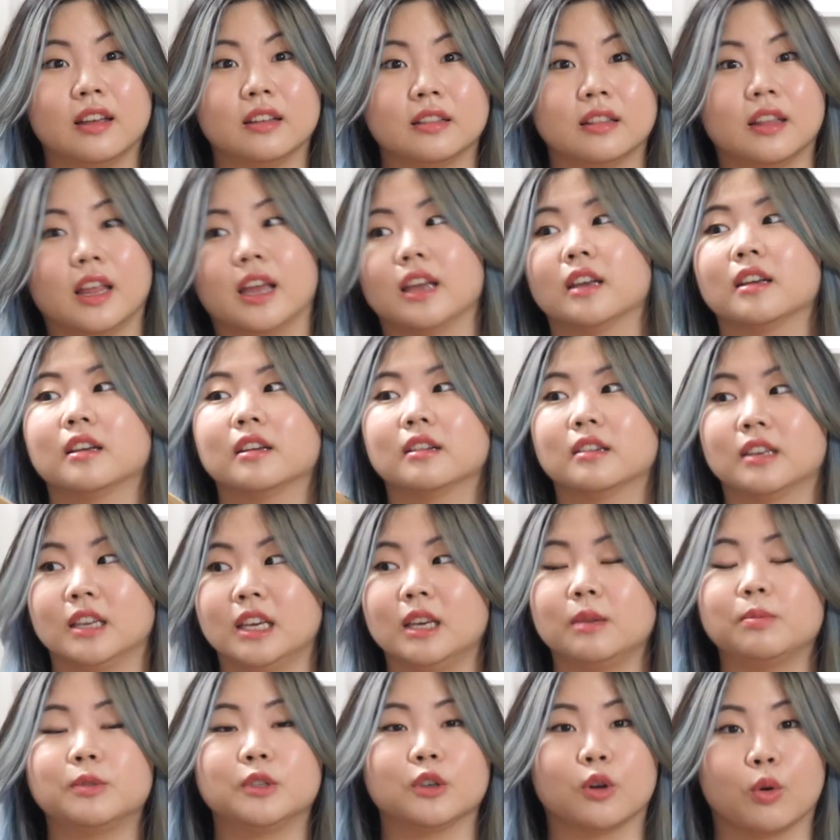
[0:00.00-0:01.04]
It like
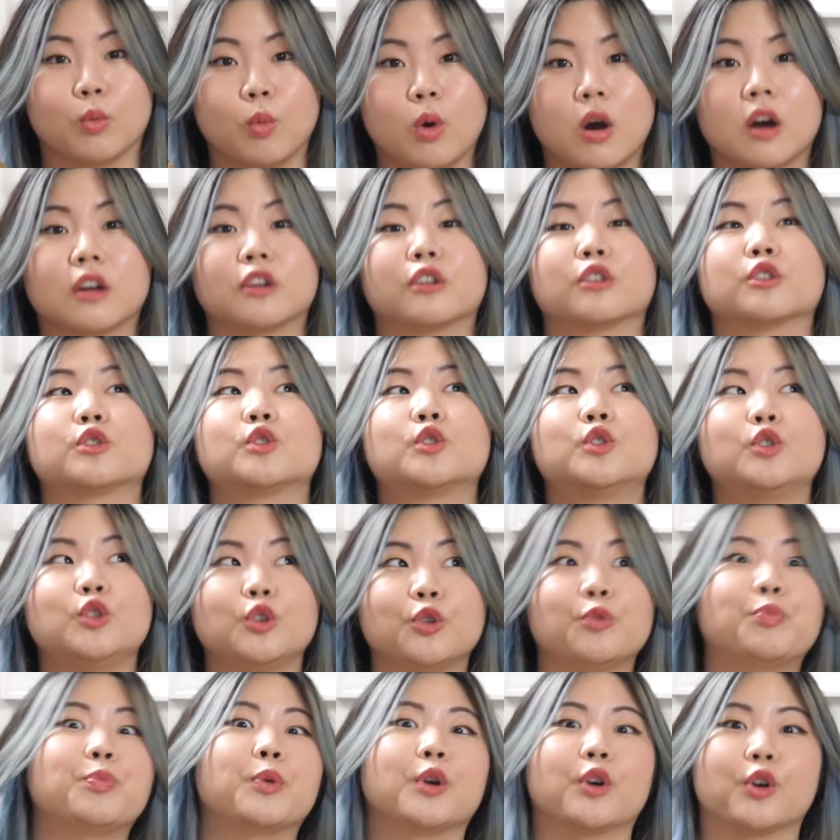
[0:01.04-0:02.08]
keeps your water
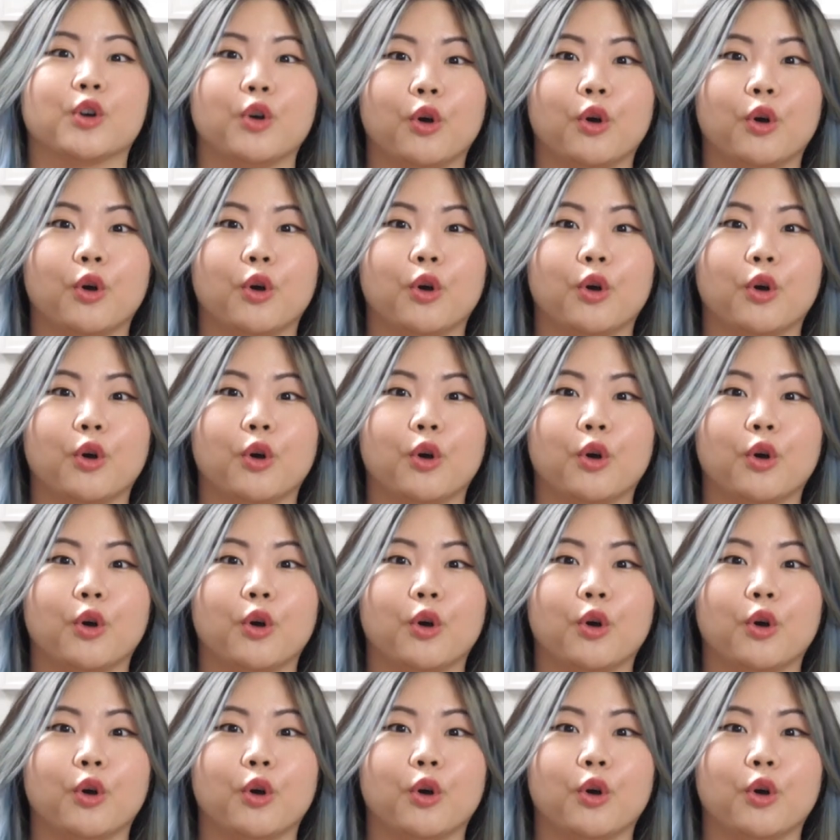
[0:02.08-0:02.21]
super